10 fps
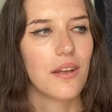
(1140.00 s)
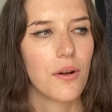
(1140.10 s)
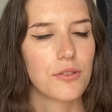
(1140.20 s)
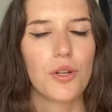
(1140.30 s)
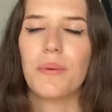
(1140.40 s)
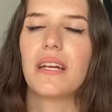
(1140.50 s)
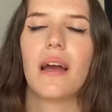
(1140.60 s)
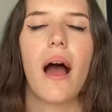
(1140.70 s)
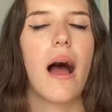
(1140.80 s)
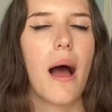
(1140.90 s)
you know, so
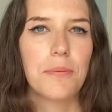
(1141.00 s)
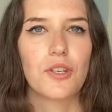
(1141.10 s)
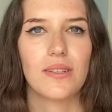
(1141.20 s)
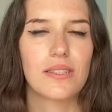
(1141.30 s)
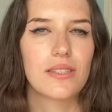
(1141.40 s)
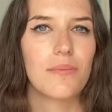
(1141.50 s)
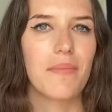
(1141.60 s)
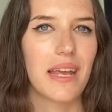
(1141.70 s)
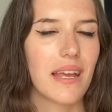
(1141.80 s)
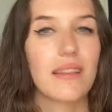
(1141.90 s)
many options to
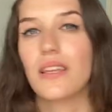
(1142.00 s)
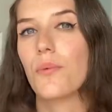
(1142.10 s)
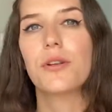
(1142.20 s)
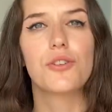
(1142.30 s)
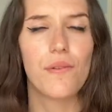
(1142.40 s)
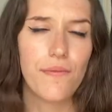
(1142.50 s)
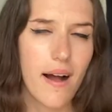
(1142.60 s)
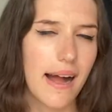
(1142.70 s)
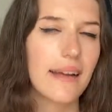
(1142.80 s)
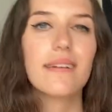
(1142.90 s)
make it the original
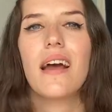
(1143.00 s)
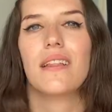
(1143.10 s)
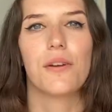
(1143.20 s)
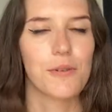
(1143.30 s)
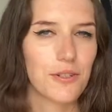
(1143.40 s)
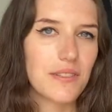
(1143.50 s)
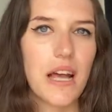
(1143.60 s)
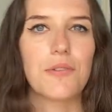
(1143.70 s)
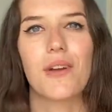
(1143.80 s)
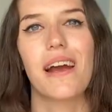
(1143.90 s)
font, the original
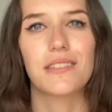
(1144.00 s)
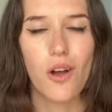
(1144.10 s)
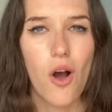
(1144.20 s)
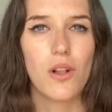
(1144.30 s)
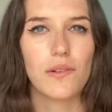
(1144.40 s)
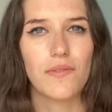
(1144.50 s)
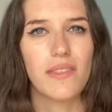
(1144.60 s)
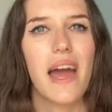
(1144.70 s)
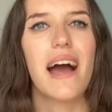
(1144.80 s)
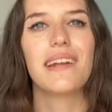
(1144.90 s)
soundtracks, all of
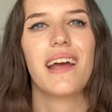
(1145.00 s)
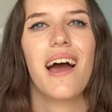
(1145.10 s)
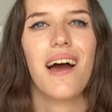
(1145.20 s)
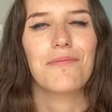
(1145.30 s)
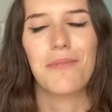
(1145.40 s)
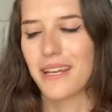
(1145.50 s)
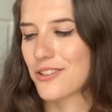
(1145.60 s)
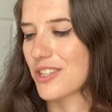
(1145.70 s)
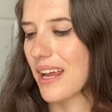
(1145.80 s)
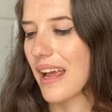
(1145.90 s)
that,
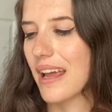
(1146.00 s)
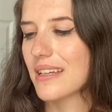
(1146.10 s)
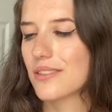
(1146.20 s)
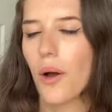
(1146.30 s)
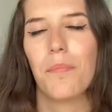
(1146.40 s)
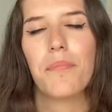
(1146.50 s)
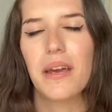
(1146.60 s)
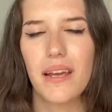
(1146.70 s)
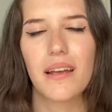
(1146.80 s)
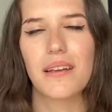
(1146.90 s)
which is a
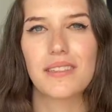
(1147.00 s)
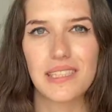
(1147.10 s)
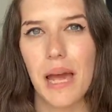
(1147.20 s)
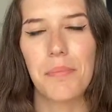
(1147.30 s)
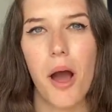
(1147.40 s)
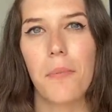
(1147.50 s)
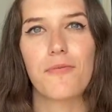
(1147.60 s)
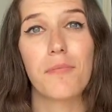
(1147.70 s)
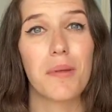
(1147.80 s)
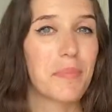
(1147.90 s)
big step
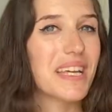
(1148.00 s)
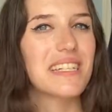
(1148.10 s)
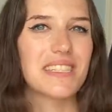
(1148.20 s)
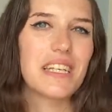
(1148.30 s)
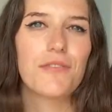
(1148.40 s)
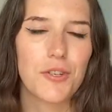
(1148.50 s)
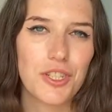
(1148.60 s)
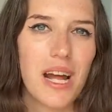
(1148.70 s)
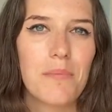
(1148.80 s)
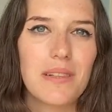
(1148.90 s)
up from the PC
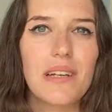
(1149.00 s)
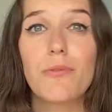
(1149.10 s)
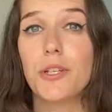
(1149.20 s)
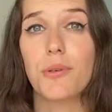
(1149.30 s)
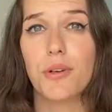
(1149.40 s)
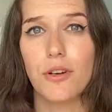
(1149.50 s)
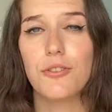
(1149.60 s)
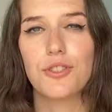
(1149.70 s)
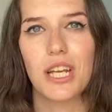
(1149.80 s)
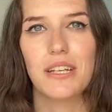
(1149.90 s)
version, I believe, where you
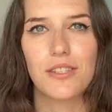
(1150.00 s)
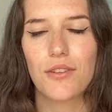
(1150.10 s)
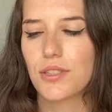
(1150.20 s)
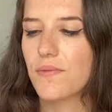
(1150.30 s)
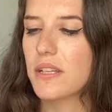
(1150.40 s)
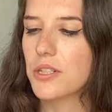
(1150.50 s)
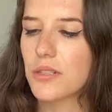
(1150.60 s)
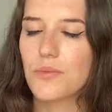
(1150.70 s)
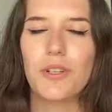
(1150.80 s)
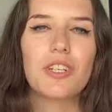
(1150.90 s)
couldn't change those
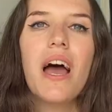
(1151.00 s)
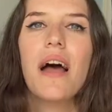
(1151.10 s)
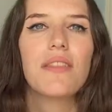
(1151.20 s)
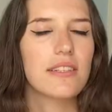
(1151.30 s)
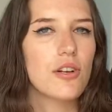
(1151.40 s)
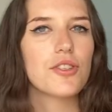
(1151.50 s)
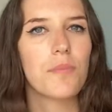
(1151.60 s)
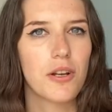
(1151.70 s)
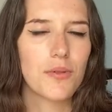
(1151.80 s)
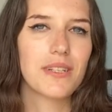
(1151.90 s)
features, which that's also
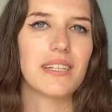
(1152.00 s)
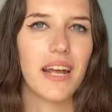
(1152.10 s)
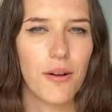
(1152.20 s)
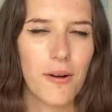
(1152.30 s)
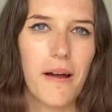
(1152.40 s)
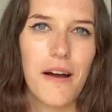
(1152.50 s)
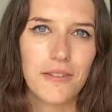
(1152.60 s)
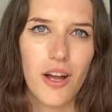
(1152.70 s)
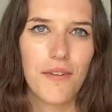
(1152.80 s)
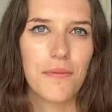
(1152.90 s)
part of the reason I
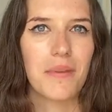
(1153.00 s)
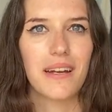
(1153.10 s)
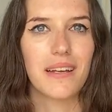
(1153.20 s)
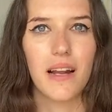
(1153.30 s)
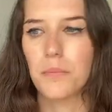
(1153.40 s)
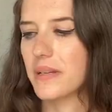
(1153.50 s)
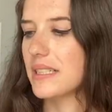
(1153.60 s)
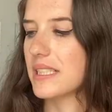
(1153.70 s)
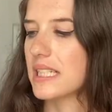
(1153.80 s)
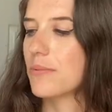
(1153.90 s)
held off from getting it on
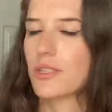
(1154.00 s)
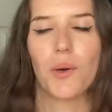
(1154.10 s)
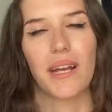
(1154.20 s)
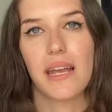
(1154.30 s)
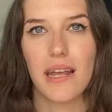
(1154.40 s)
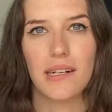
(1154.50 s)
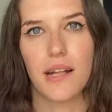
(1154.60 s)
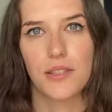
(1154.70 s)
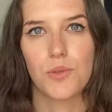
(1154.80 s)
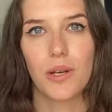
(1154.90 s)
PC, was so I could get it
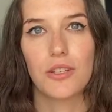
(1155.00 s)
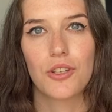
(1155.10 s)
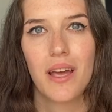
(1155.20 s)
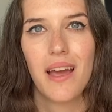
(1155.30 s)
on Switch